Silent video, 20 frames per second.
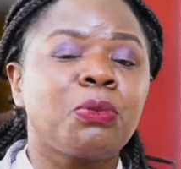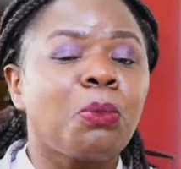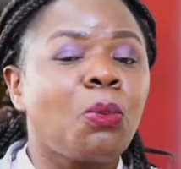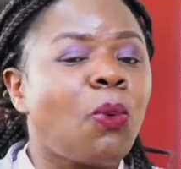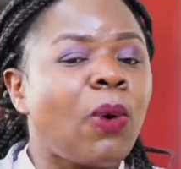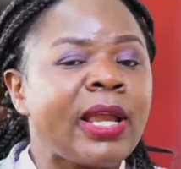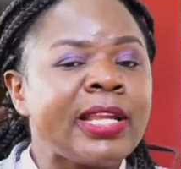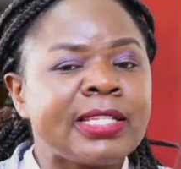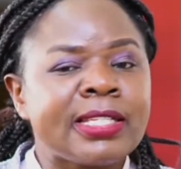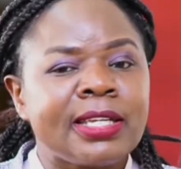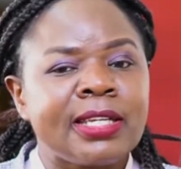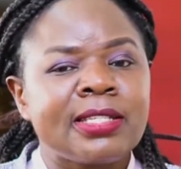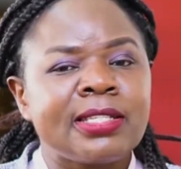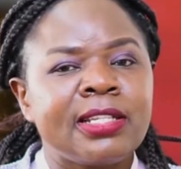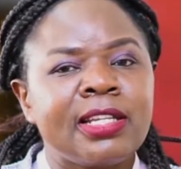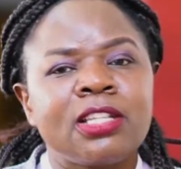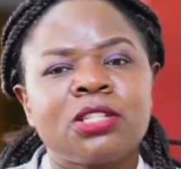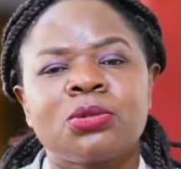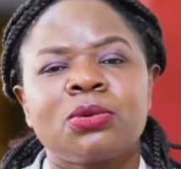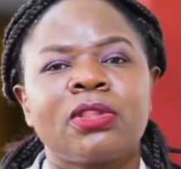quite
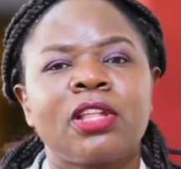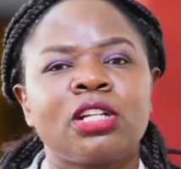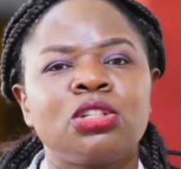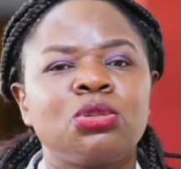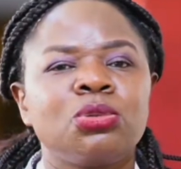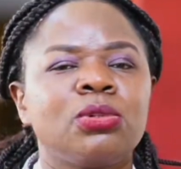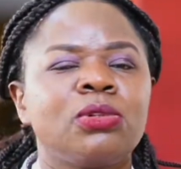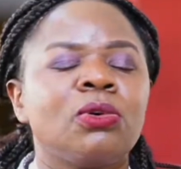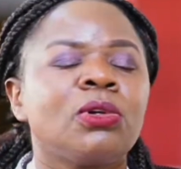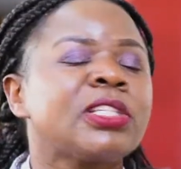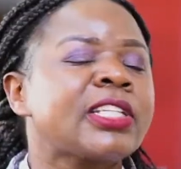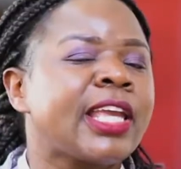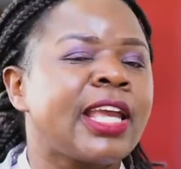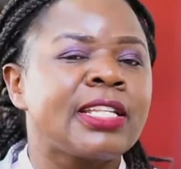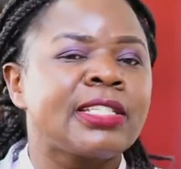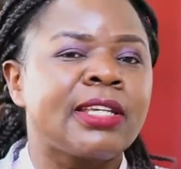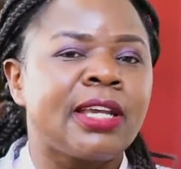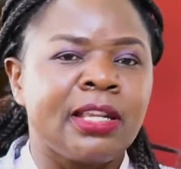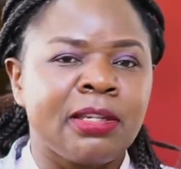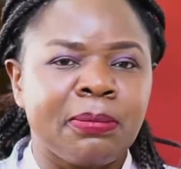easily so that you don't get
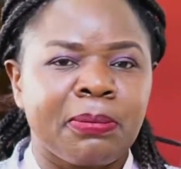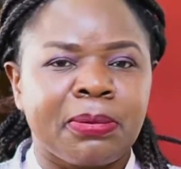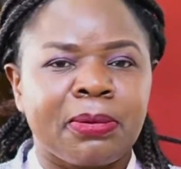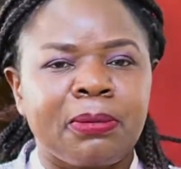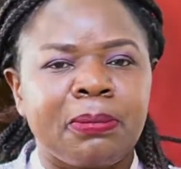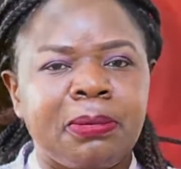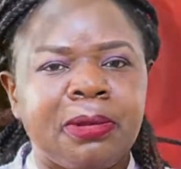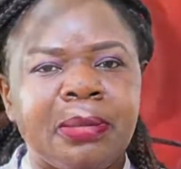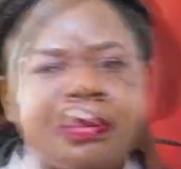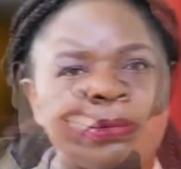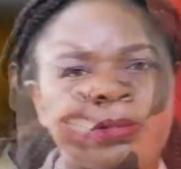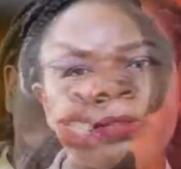any problems.